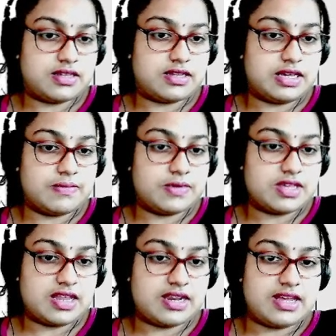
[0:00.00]
name is
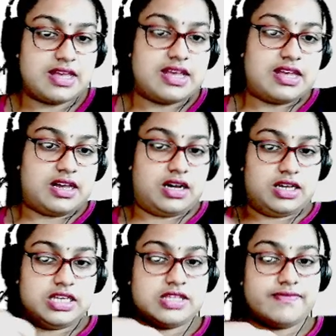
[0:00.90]
n.
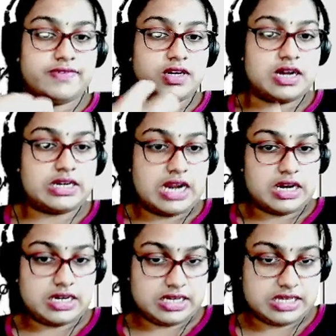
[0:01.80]
His work
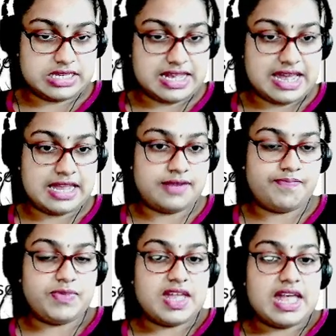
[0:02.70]
done is n,
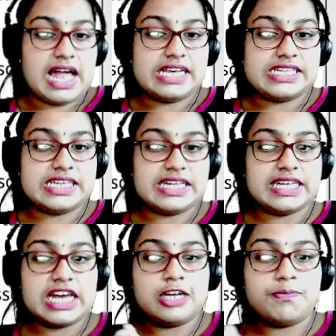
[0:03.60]
and he
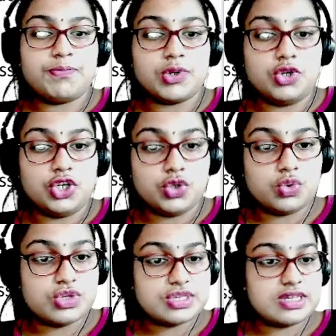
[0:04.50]
can
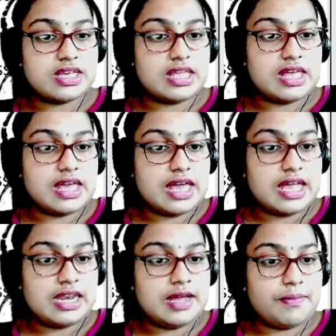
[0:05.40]
produce
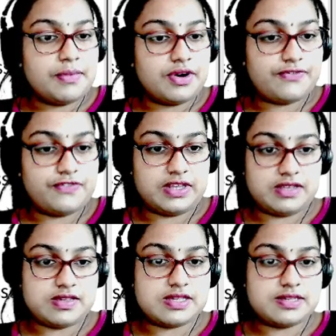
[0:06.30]
n number of
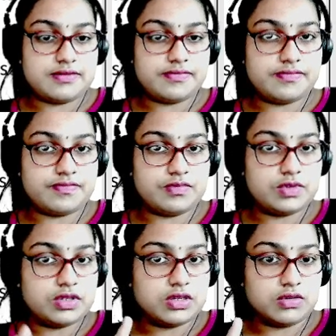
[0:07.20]
things.
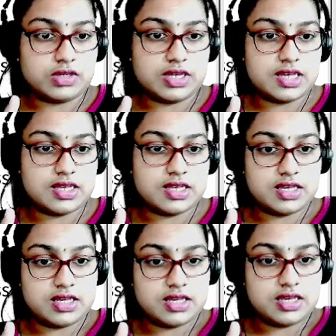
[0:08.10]
Okay,
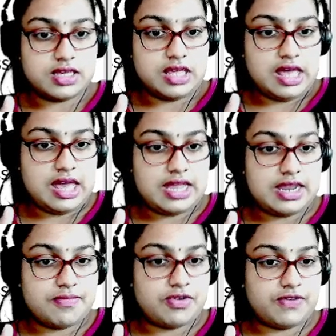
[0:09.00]
n
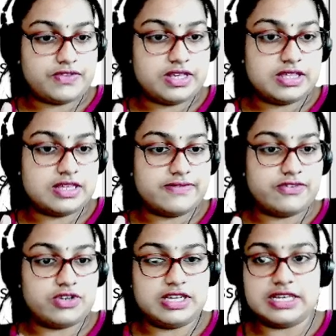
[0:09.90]
number of things is
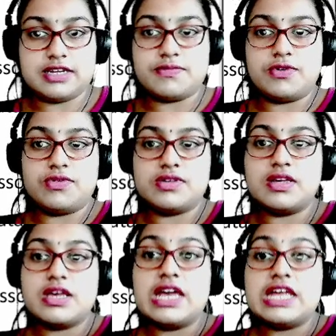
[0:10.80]
what he can produce.
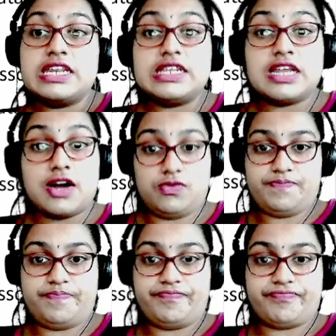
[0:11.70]
Now,
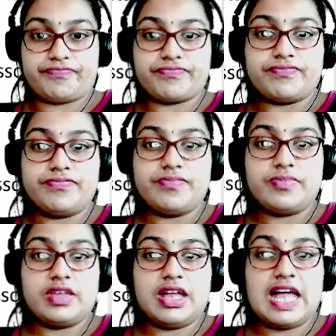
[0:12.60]

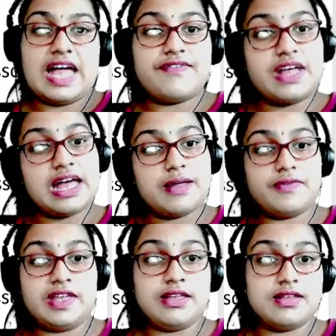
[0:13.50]
I'm having